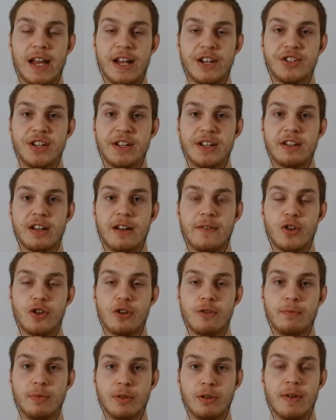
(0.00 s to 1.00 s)

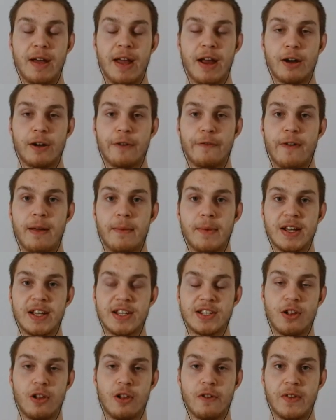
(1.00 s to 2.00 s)
SJW blue haired
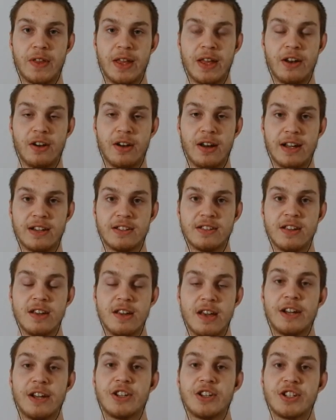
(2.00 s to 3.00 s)
feminists all over the internet,
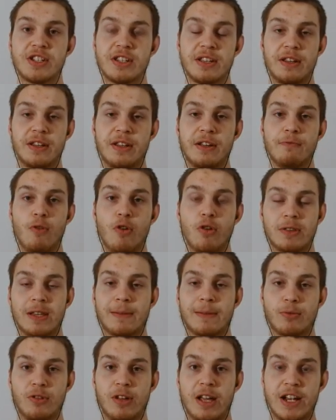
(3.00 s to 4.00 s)
and just the, the woke
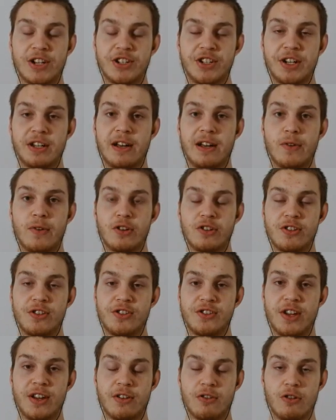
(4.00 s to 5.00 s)
liberal SJWs in
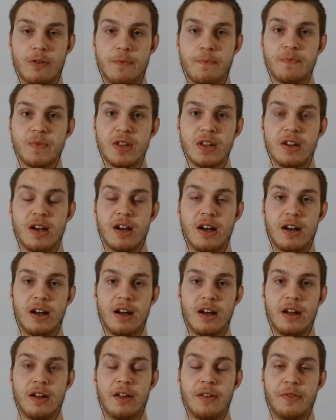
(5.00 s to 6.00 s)
general,
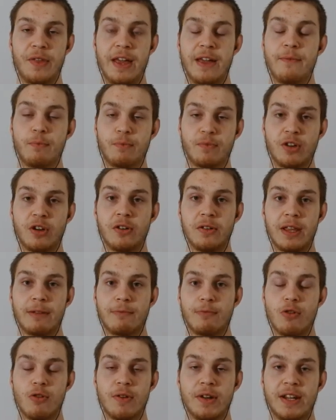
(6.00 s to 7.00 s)
uh, they've totally
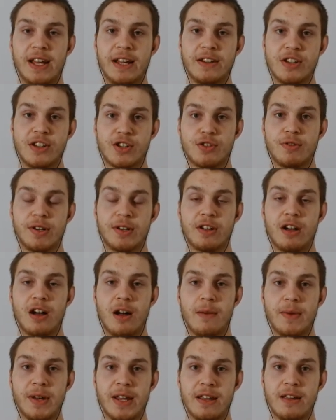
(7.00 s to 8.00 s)
ruined and destroyed
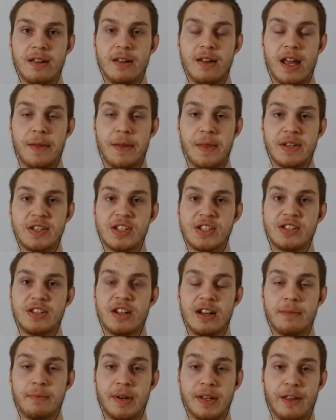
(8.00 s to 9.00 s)
comedy. And this is
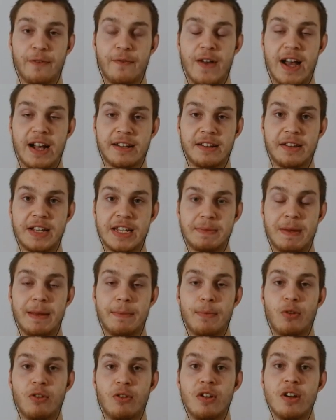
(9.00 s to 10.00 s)
done by the fact that these
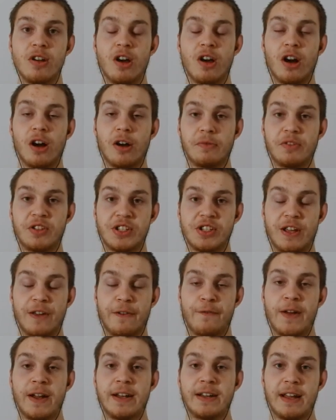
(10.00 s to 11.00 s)
people are just
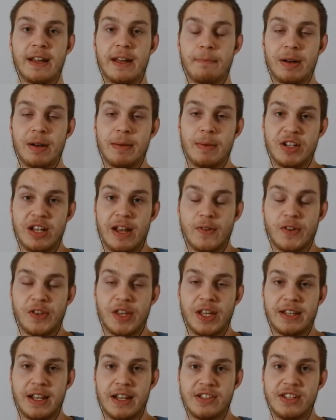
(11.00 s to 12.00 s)
offended at pretty much
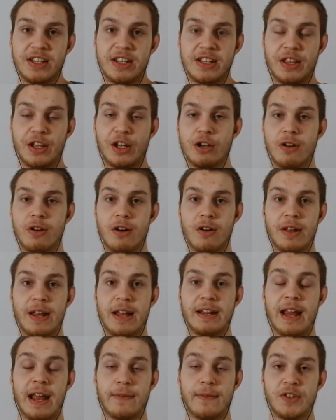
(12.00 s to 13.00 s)
everything they see. They go out
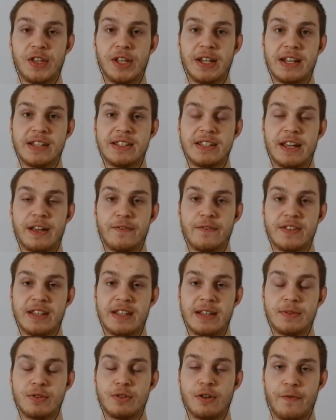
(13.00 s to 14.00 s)
and everything they see
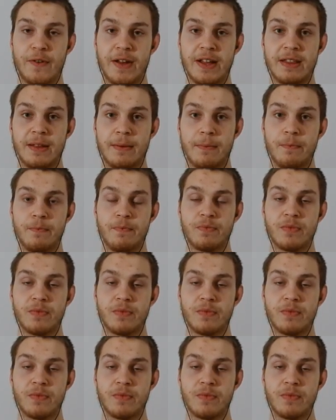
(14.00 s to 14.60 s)
seems to offend them.